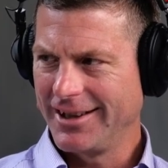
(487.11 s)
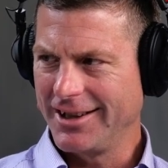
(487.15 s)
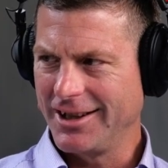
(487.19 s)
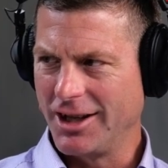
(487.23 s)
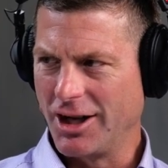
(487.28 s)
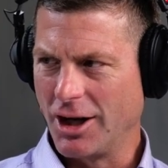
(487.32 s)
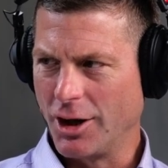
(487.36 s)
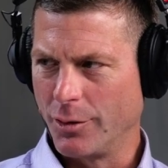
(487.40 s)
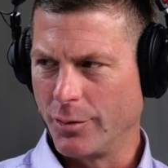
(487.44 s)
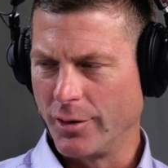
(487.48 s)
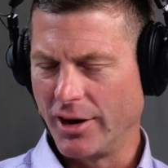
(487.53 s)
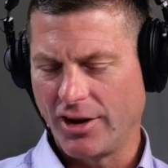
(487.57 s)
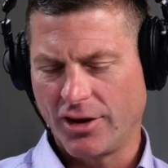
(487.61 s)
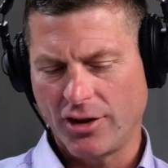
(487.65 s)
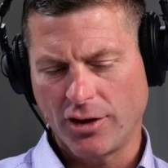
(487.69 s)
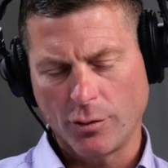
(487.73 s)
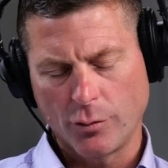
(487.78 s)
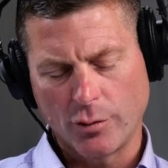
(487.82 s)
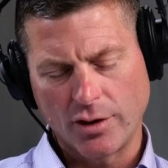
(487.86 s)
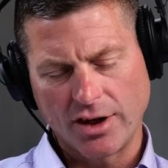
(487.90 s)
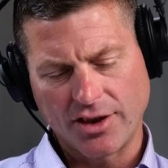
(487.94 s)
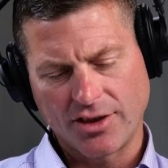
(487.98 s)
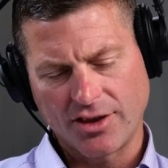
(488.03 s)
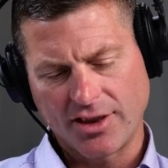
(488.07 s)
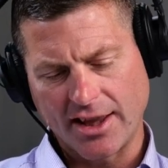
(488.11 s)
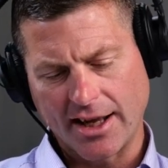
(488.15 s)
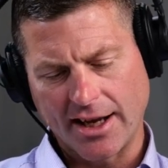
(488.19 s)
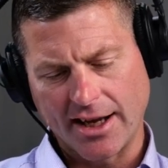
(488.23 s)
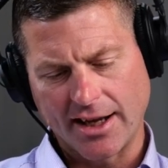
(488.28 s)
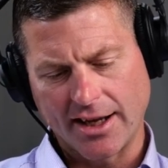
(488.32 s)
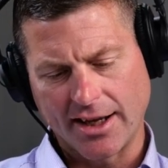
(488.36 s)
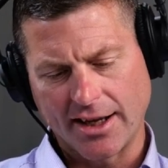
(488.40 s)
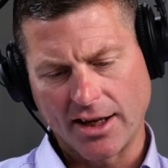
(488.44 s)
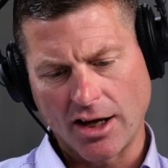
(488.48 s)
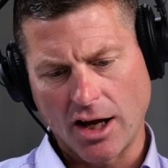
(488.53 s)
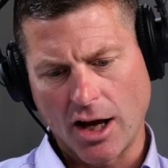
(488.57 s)
with
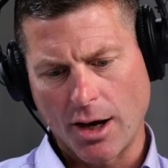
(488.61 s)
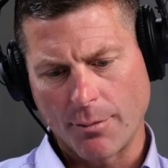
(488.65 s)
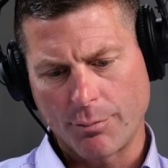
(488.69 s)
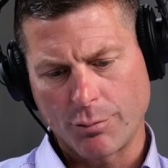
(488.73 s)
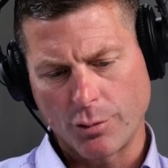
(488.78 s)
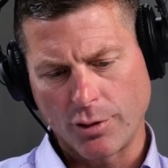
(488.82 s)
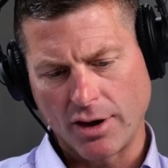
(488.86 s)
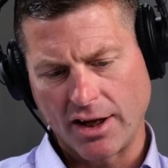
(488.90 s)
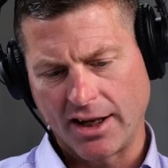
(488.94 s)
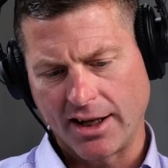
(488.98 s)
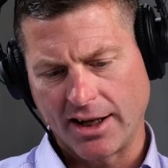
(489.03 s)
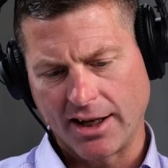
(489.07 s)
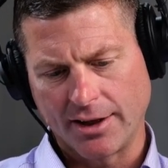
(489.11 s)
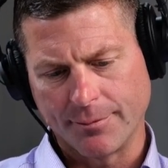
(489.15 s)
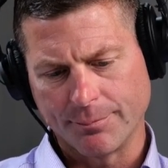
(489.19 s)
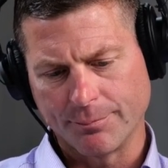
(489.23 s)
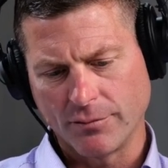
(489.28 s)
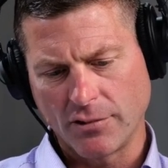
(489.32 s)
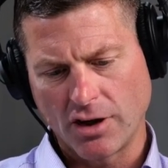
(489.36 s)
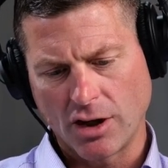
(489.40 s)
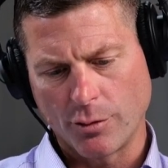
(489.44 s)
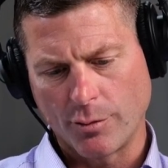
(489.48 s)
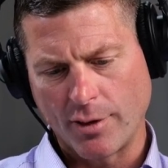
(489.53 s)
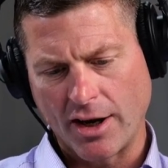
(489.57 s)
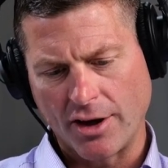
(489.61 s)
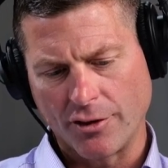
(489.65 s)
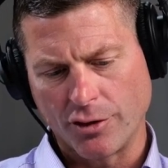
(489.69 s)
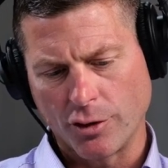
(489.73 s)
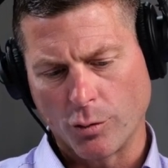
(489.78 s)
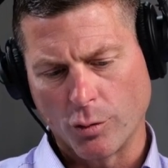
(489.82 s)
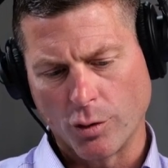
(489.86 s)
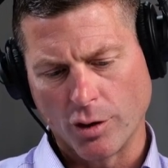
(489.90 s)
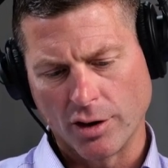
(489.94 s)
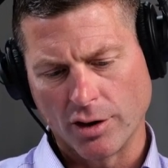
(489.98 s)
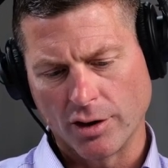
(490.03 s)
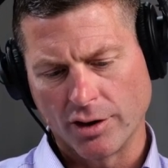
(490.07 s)
operating around
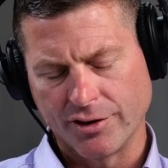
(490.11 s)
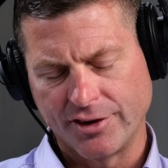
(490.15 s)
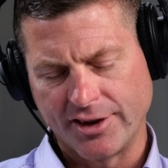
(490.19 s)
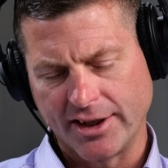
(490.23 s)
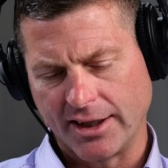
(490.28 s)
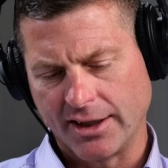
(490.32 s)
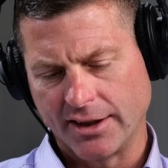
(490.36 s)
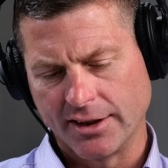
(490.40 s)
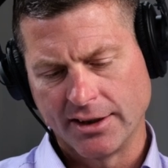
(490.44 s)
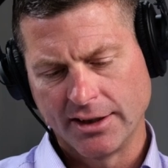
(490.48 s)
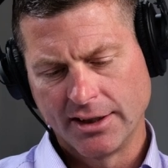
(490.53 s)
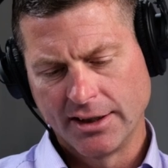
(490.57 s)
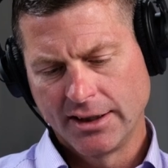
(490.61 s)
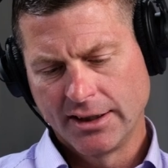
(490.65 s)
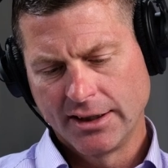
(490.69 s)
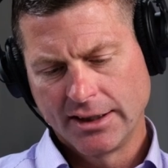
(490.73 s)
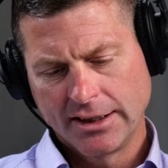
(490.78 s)
the world. And